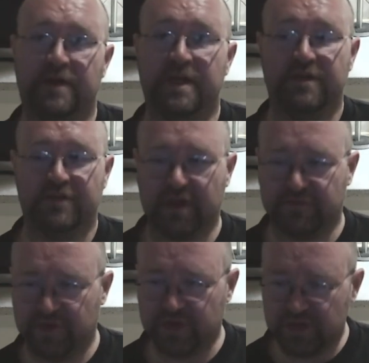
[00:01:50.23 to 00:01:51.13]
without
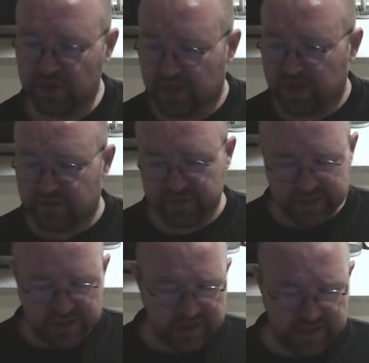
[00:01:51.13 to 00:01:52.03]
further ado,
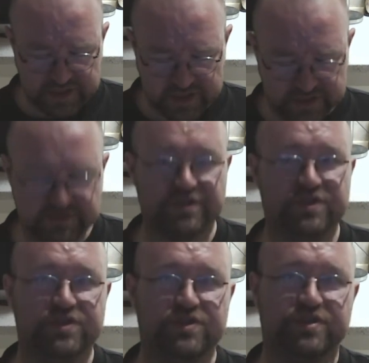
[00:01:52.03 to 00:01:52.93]
I shall
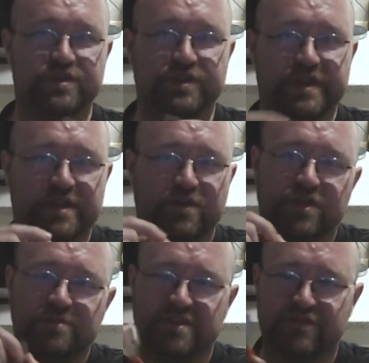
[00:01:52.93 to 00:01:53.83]
introduce you to a new little
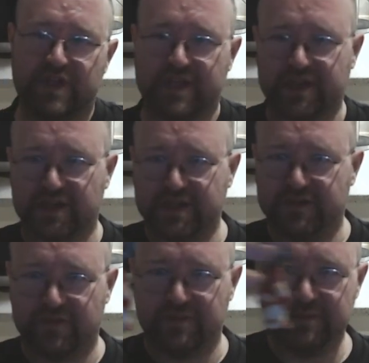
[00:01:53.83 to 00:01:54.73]
Christmas friend I got here
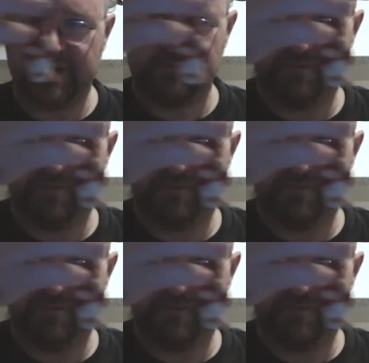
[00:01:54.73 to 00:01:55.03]
from my mum.